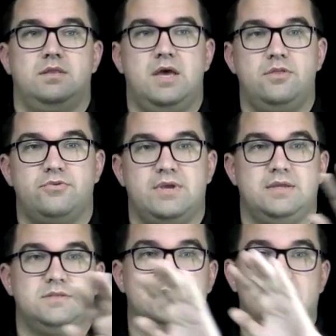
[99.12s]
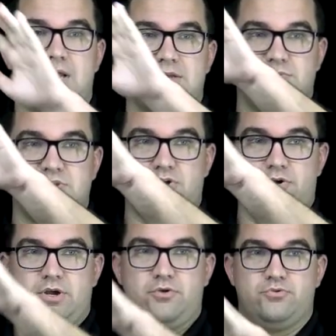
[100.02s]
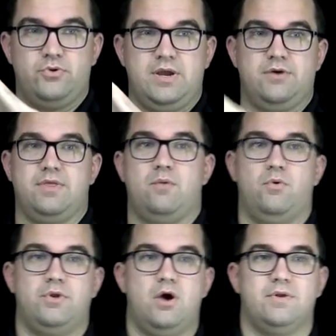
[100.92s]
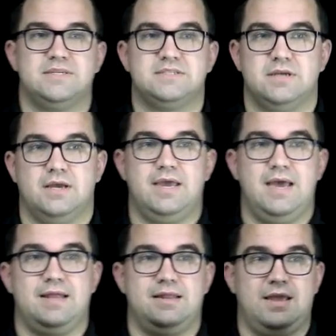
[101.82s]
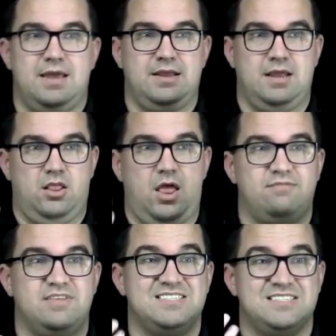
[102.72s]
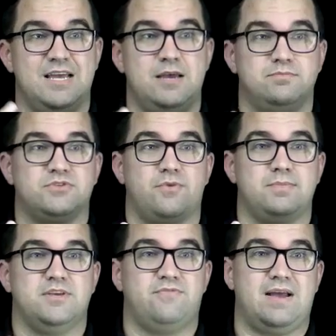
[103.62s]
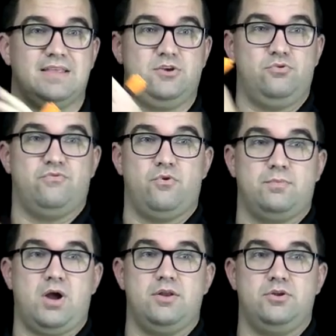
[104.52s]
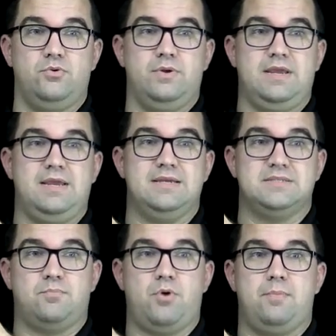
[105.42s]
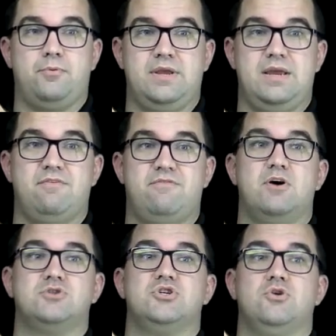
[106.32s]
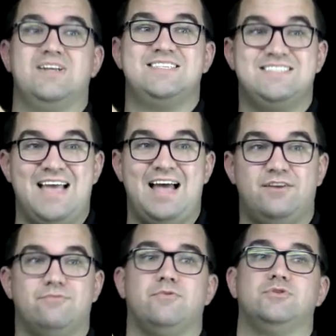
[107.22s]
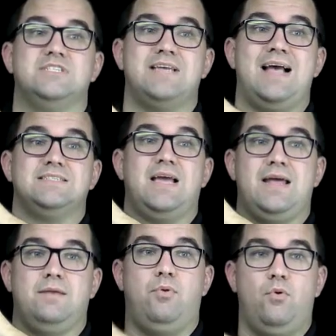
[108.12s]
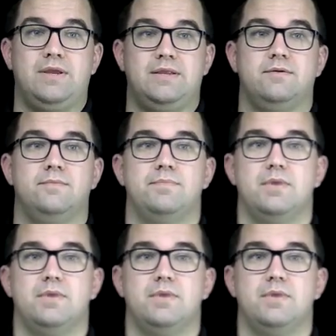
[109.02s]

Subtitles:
The other things, as we start to go through here, that we'll notice, again, and a lot of this stems from this fact that uniform continuity is a property of a function on a set versus at a point.